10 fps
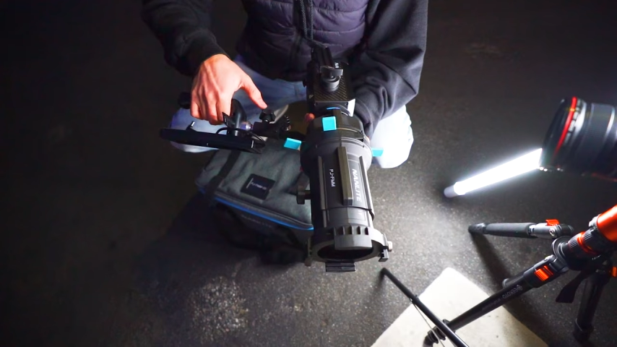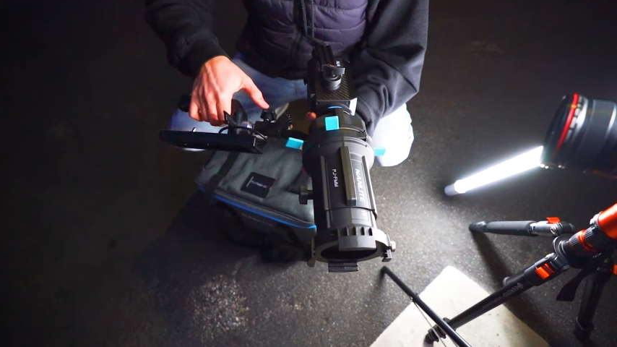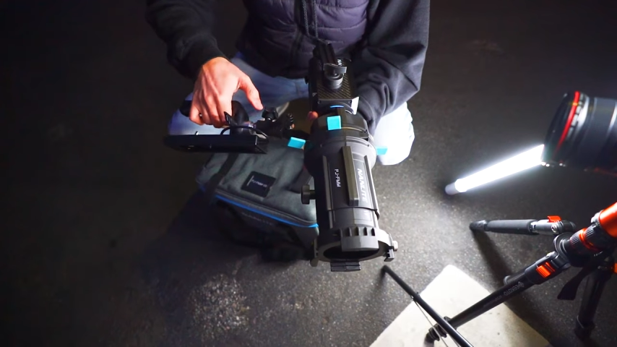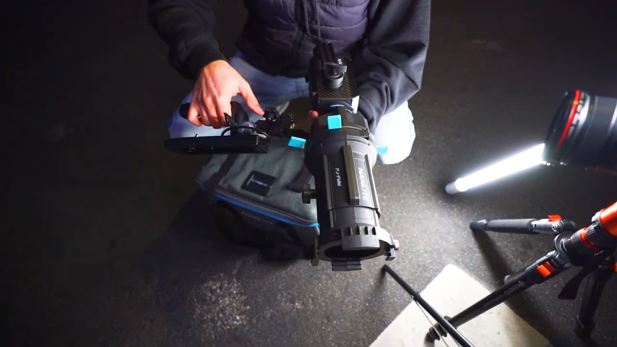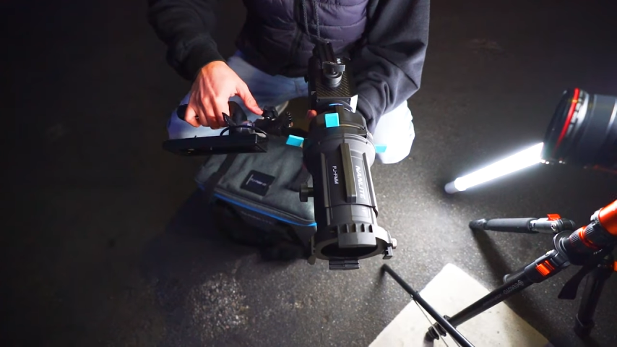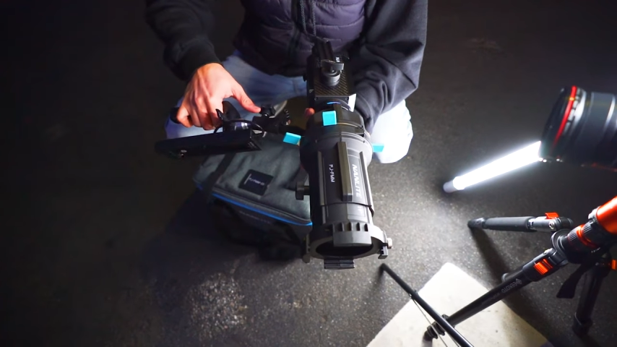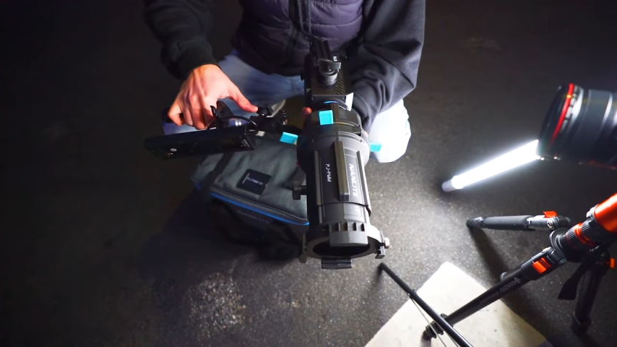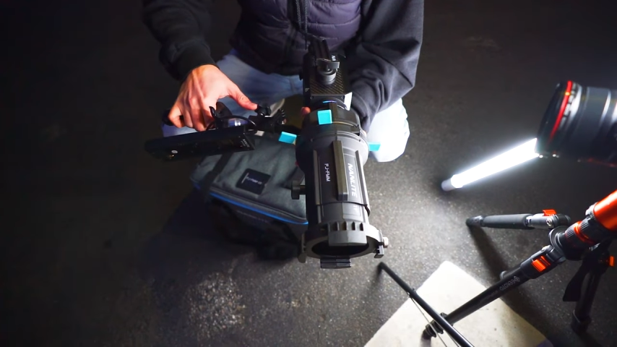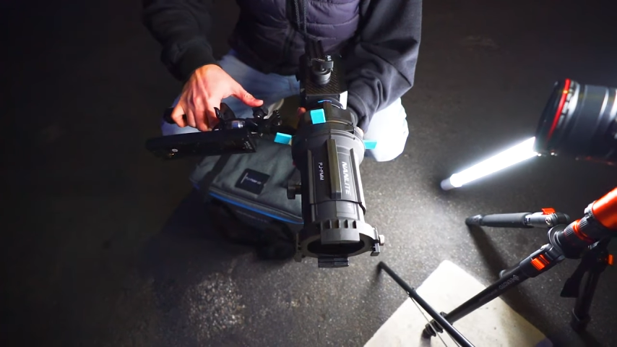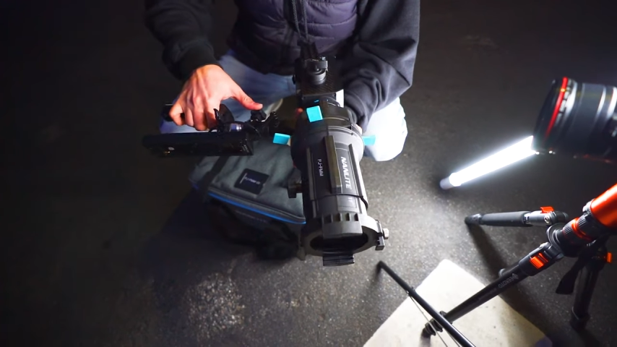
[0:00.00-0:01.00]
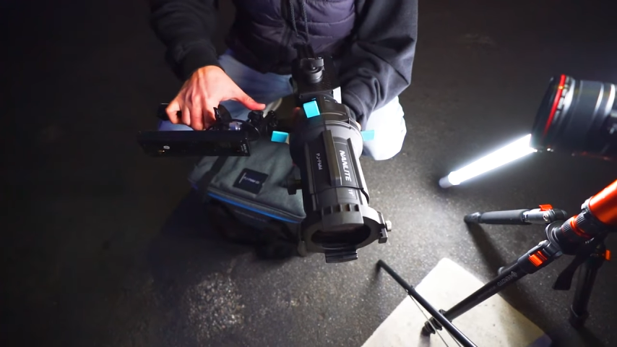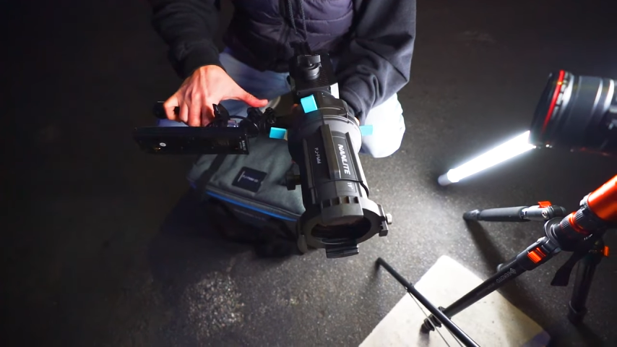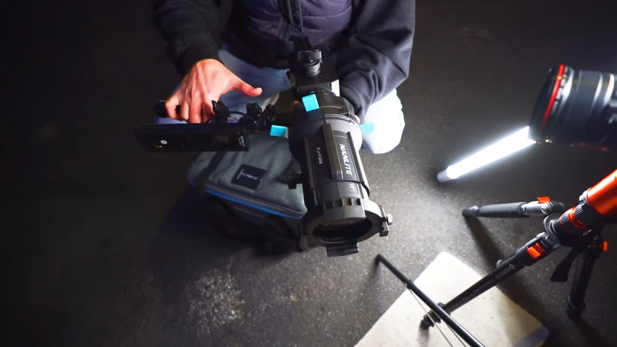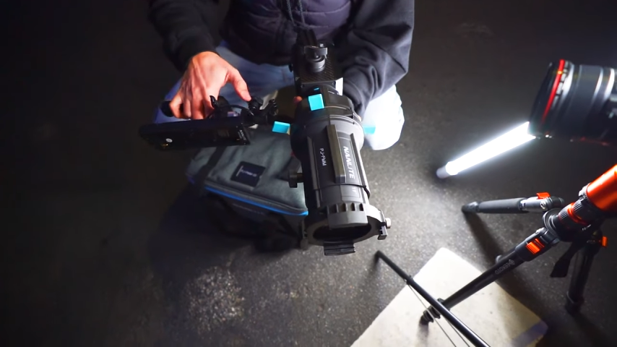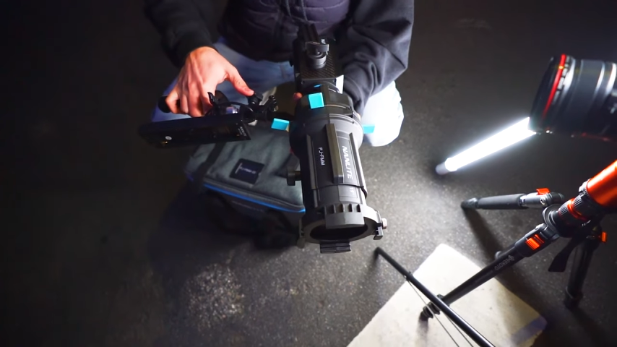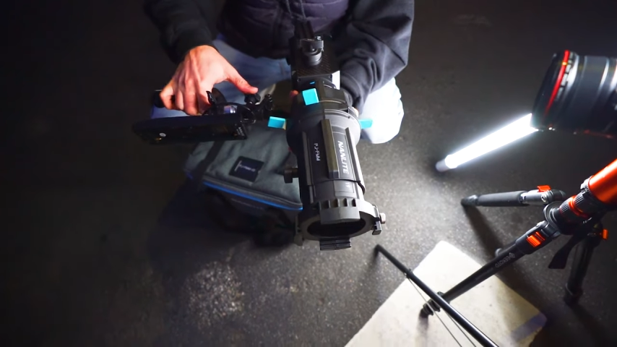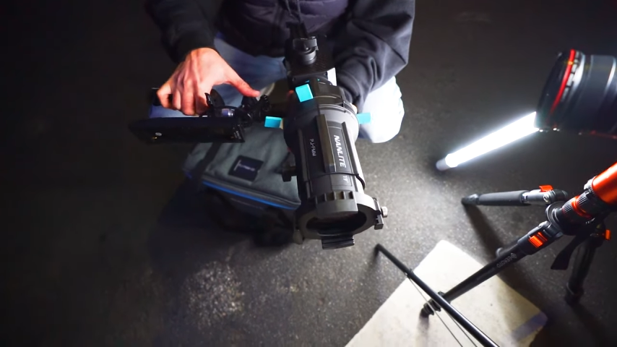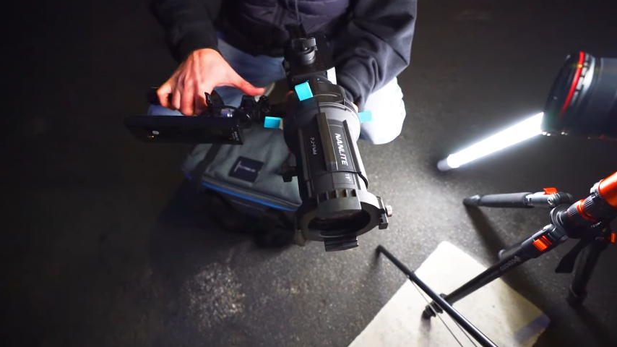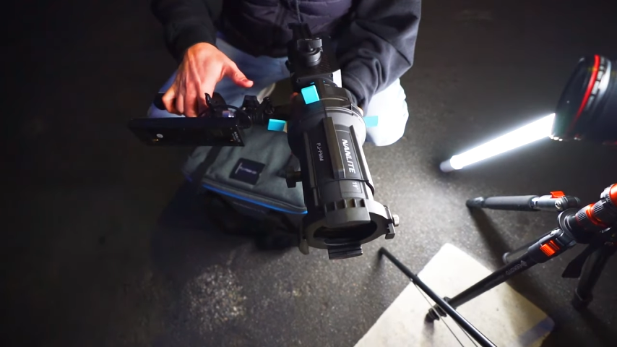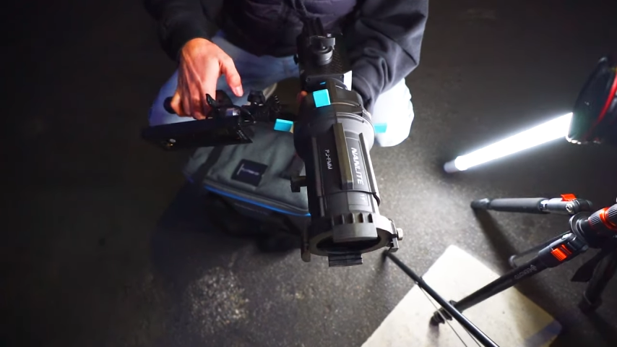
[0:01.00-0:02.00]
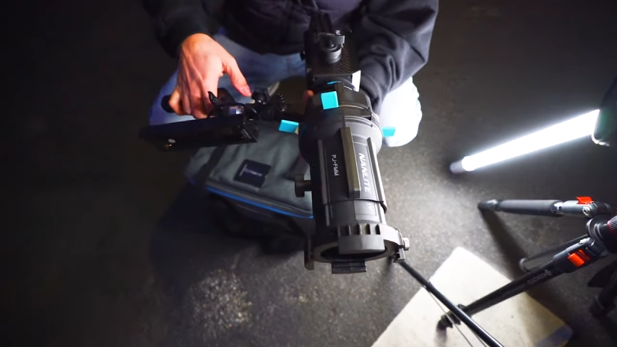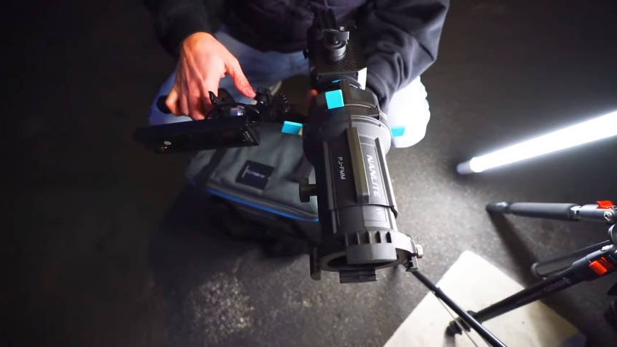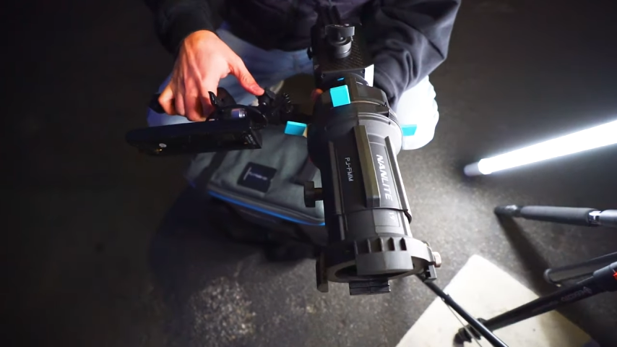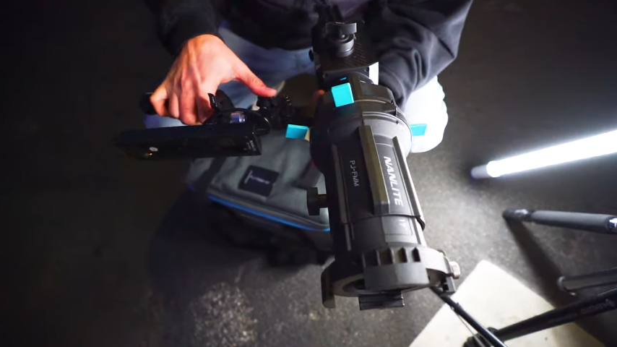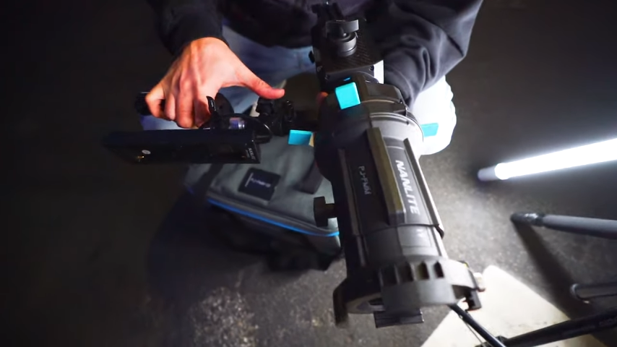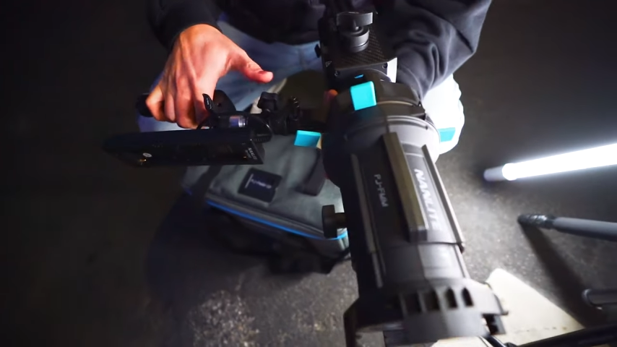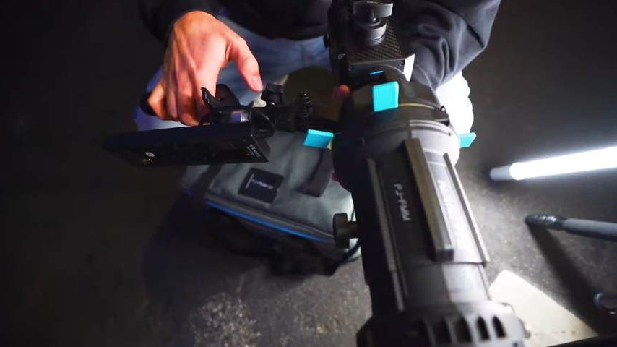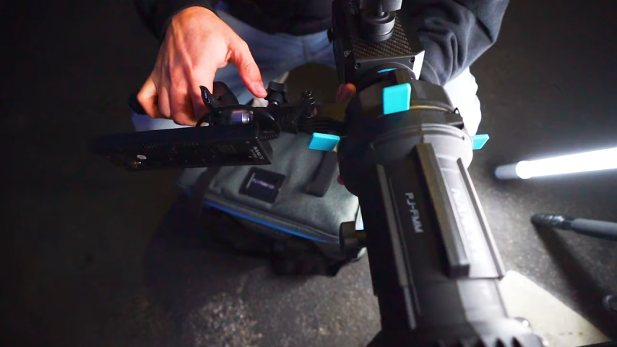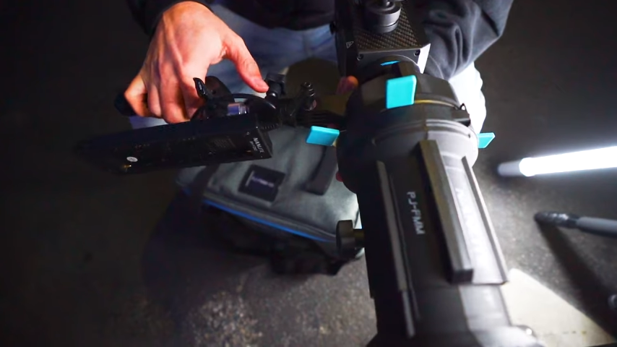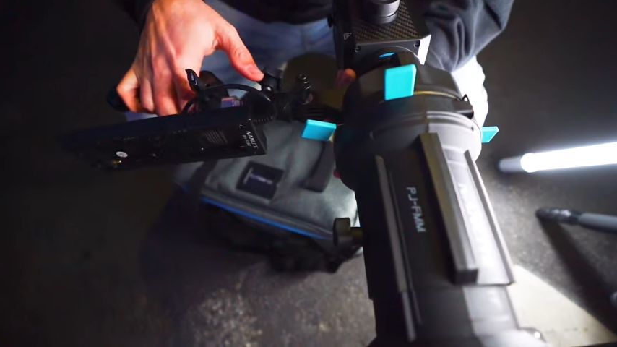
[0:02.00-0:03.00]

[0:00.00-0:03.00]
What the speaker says: Nobody's mouth can be seen.